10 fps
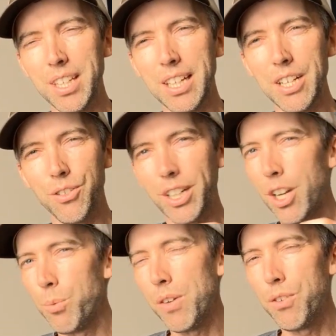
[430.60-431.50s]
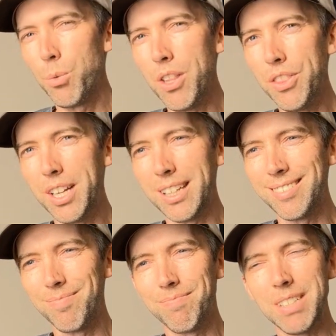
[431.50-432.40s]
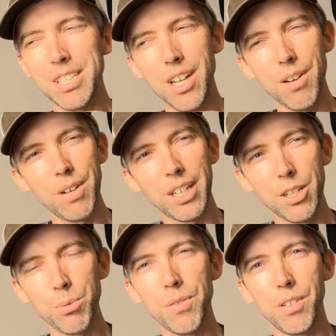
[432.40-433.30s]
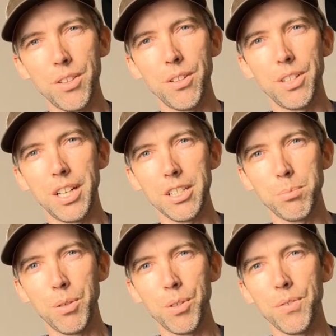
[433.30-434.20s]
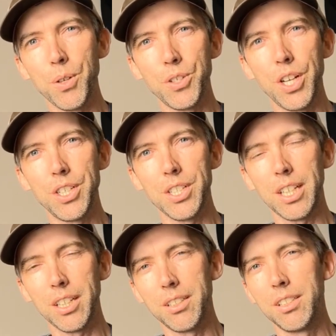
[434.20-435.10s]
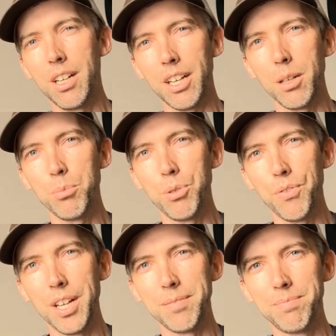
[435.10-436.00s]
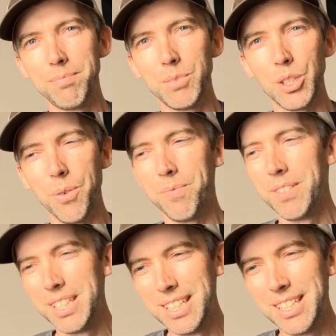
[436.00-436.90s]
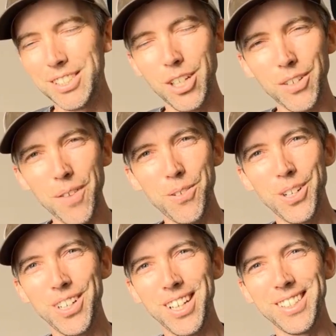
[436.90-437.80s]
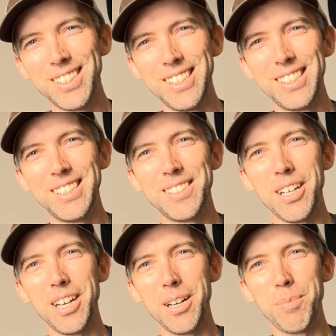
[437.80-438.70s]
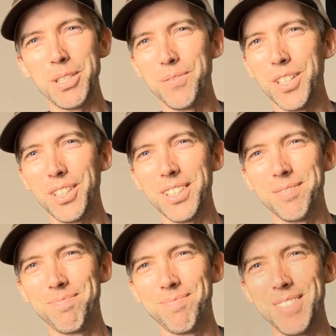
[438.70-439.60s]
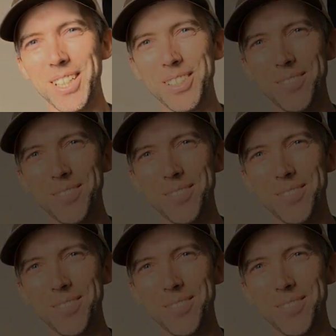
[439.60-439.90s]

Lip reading: it's ranking well for one thing, it's not ranking as well for other things, but with a few changes I can improve that. So that's all I've got for you today. Best of luck. Thanks.